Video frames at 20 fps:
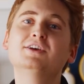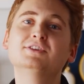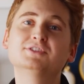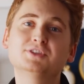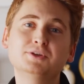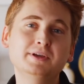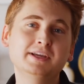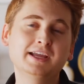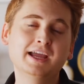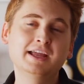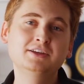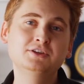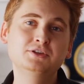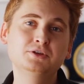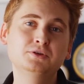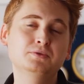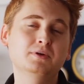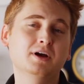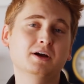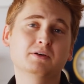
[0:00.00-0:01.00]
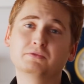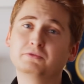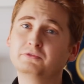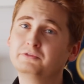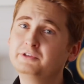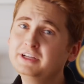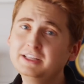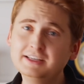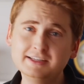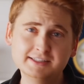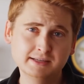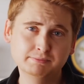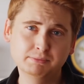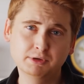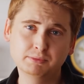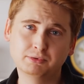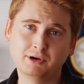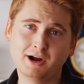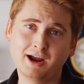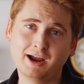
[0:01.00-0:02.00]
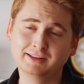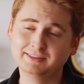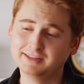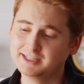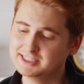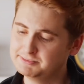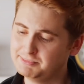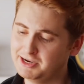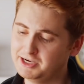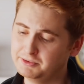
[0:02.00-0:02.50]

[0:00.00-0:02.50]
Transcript: So you can do a really simple brine that's